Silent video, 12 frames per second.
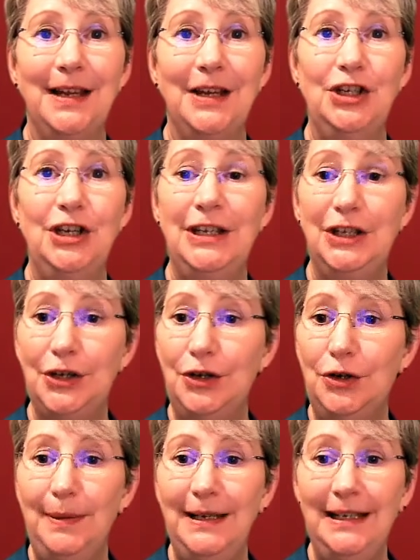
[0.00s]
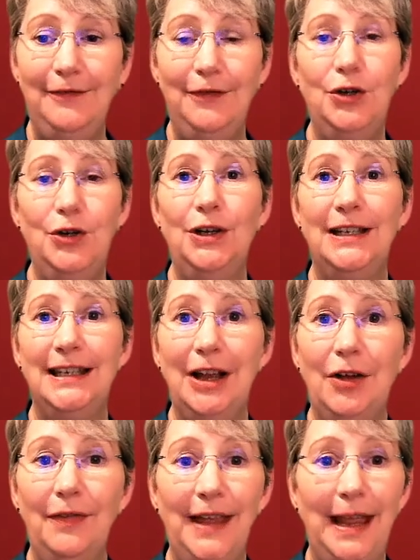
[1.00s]
she's so busy focusing
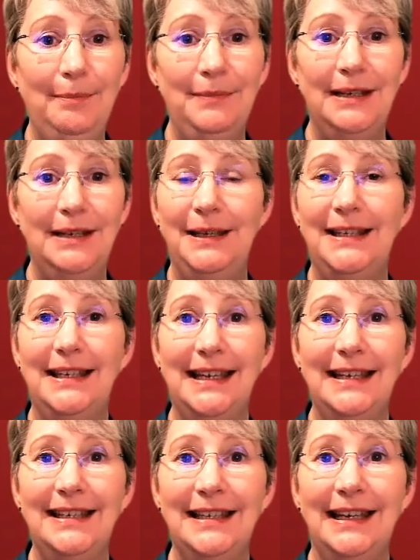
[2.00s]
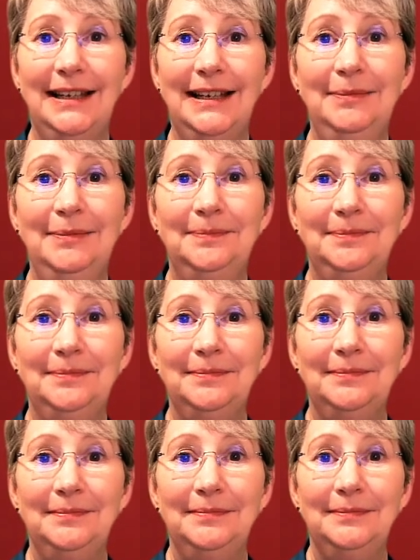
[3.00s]
on the empty biscuit tin
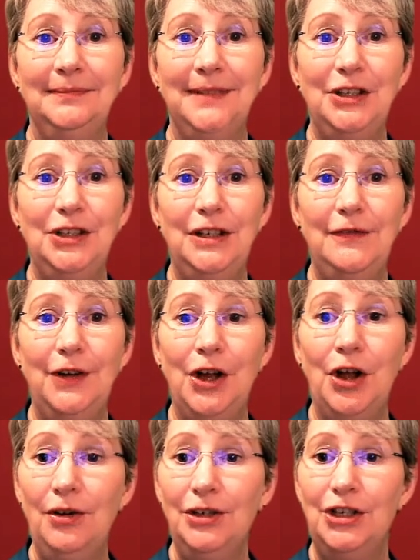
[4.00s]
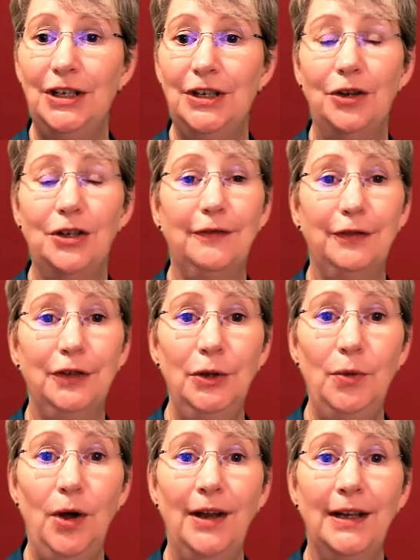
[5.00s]
that she's forgotten she's got a full
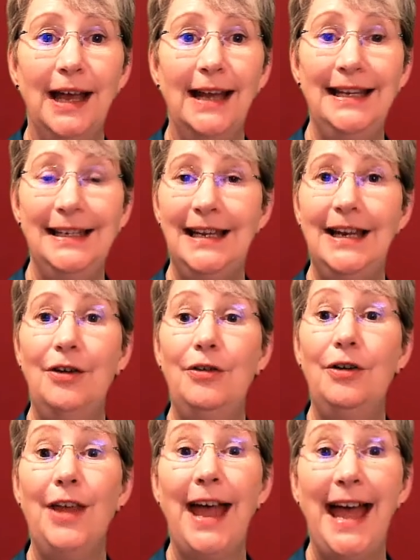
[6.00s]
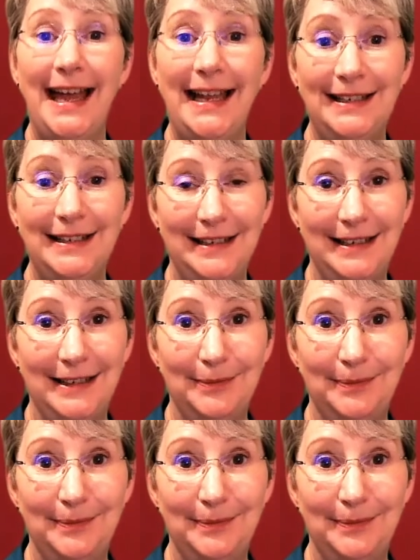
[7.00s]
one and it's in her other hand.